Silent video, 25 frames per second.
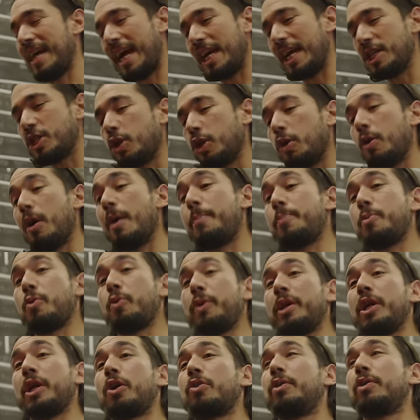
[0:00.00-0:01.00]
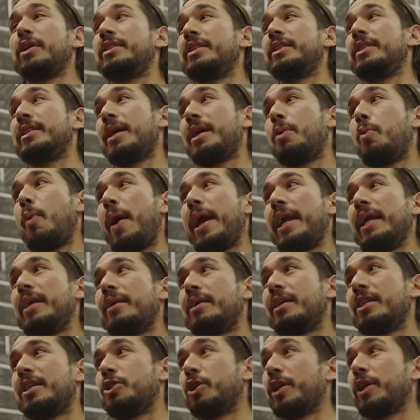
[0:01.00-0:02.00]
As you go up, you're increasing that weight
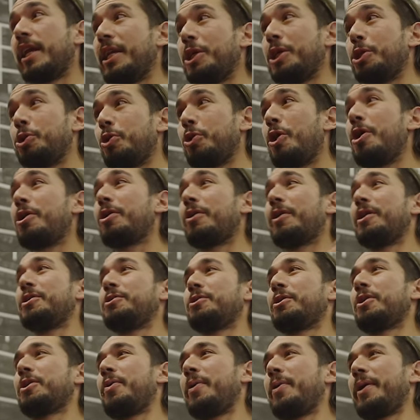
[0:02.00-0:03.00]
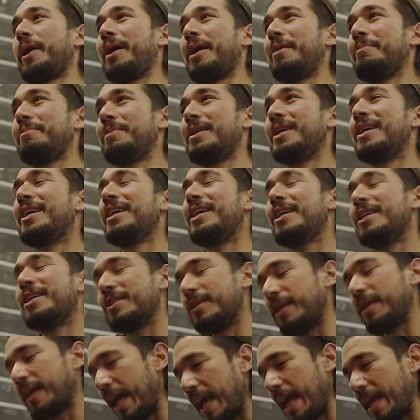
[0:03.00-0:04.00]
because you're getting stronger as you're going up.
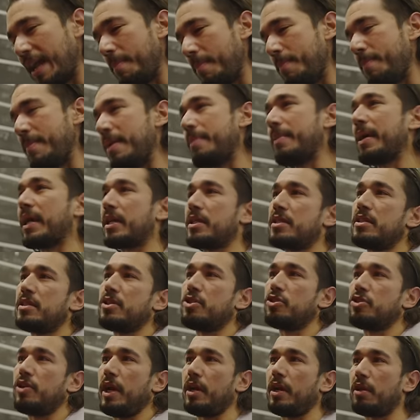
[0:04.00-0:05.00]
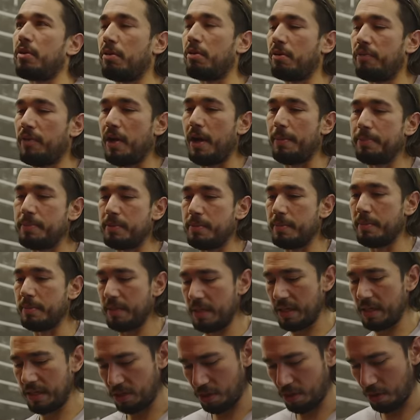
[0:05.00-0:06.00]
So again, it mimics the strength curve
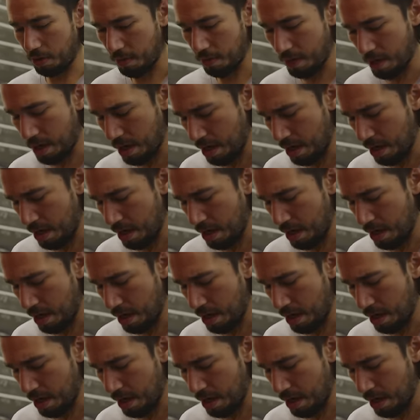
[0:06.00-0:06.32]
optimally. So,